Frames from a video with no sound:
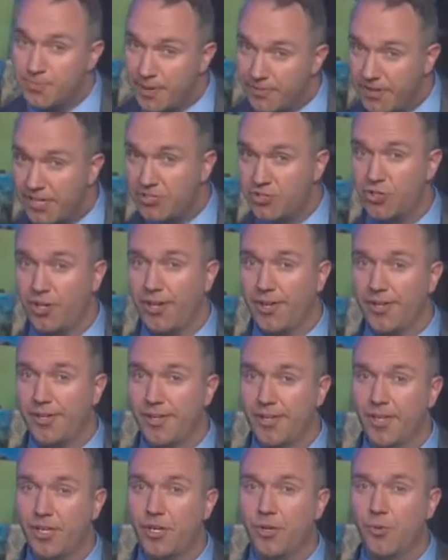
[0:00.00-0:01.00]
But
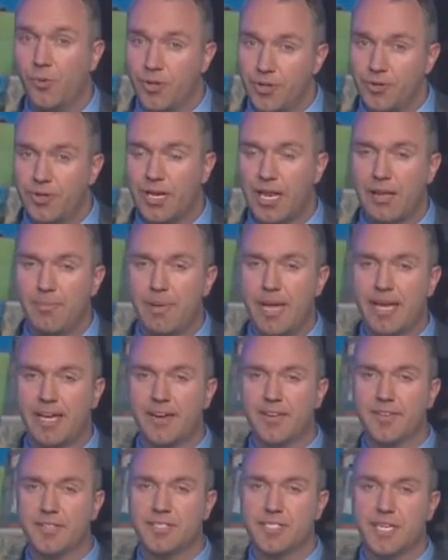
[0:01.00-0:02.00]
eventually, we do climb back
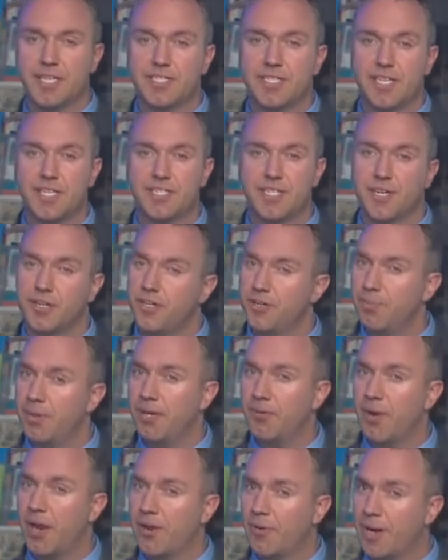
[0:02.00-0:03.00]
into the 60s, and it could
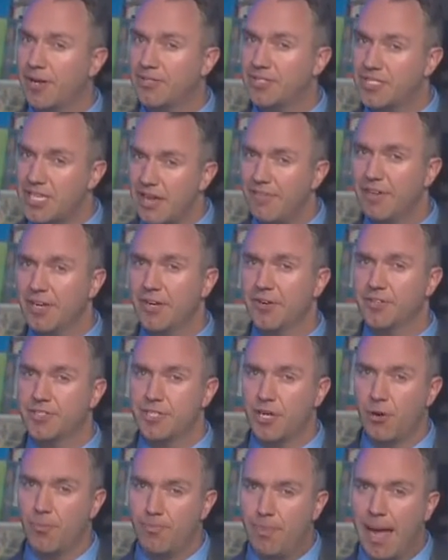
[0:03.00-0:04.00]
be right around 70 or
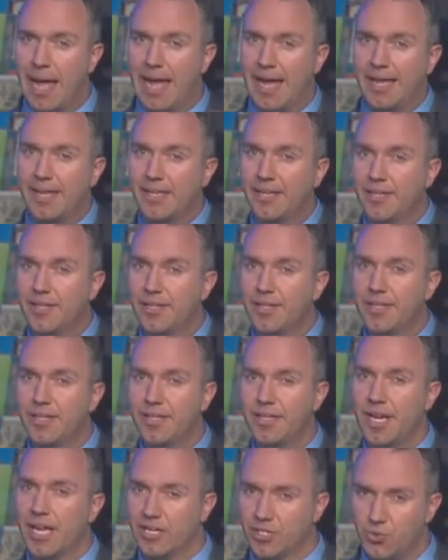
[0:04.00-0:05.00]
so by
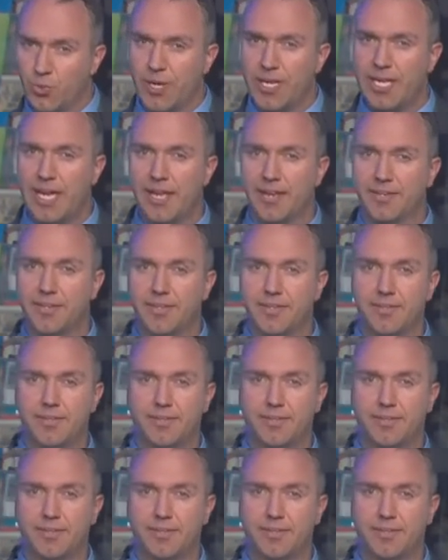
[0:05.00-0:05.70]
next weekend.